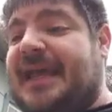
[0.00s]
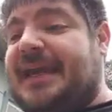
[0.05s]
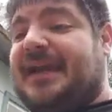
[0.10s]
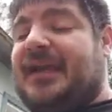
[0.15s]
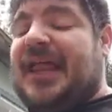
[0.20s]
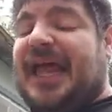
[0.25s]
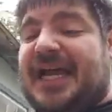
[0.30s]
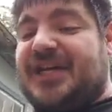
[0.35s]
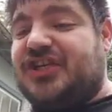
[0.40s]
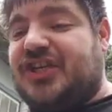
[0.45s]
and
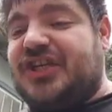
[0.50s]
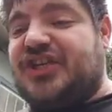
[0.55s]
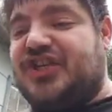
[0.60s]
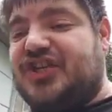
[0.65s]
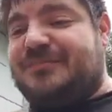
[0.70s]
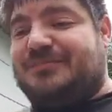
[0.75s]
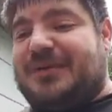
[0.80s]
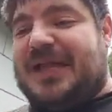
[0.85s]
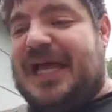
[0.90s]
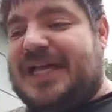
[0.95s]
I'll actually
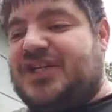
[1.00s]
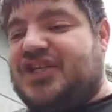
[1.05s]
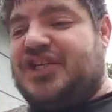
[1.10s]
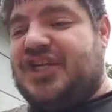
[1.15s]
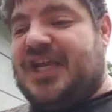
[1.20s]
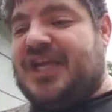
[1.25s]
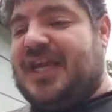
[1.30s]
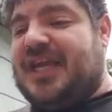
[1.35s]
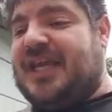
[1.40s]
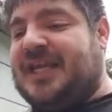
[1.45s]
splice
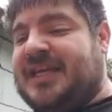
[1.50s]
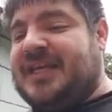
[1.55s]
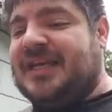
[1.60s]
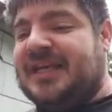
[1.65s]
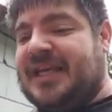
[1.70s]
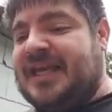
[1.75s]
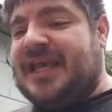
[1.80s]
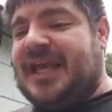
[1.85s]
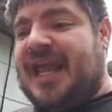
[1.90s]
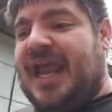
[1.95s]
shit in,
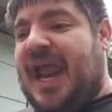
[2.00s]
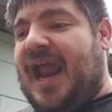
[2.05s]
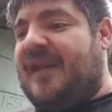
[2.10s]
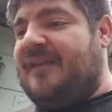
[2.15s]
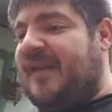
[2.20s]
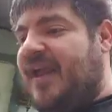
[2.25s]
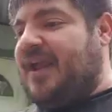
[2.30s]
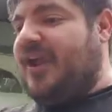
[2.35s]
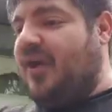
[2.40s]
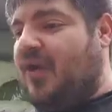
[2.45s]

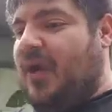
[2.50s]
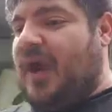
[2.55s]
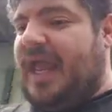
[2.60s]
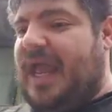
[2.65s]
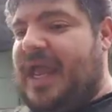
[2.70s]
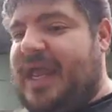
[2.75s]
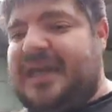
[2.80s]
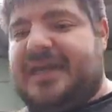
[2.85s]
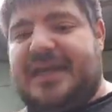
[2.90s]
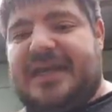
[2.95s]
and then go
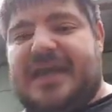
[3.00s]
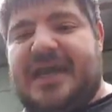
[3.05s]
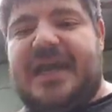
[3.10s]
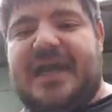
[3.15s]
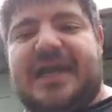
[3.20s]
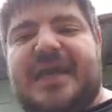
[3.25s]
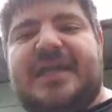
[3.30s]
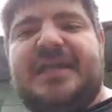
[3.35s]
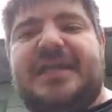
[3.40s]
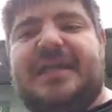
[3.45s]
ahead
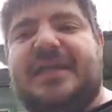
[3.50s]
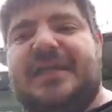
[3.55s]
and